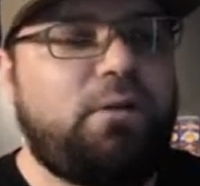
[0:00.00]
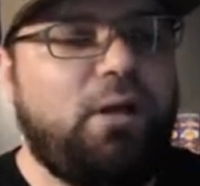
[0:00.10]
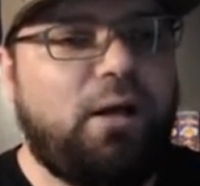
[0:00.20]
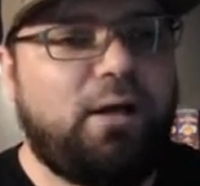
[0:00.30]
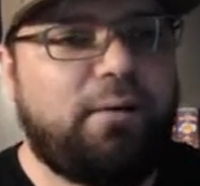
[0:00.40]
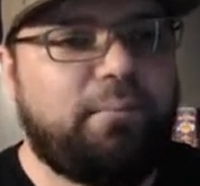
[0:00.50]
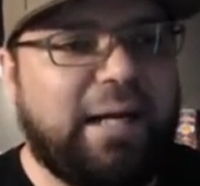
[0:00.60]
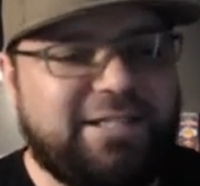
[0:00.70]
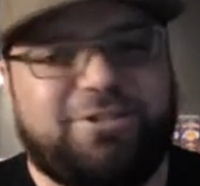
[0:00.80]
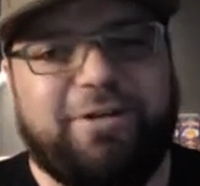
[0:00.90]
I
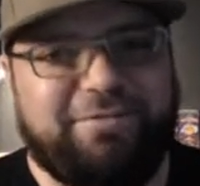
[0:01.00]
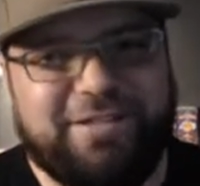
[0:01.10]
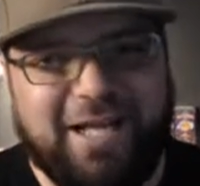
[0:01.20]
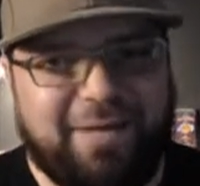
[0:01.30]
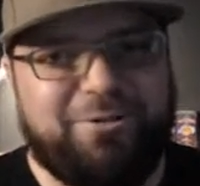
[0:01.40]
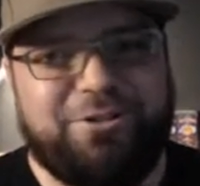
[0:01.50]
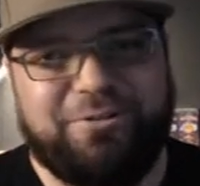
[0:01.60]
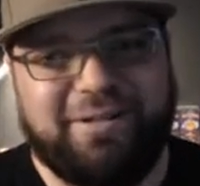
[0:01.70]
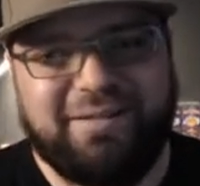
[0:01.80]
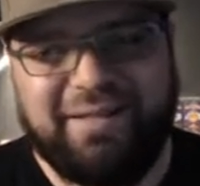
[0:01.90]
just don't have the time to do it.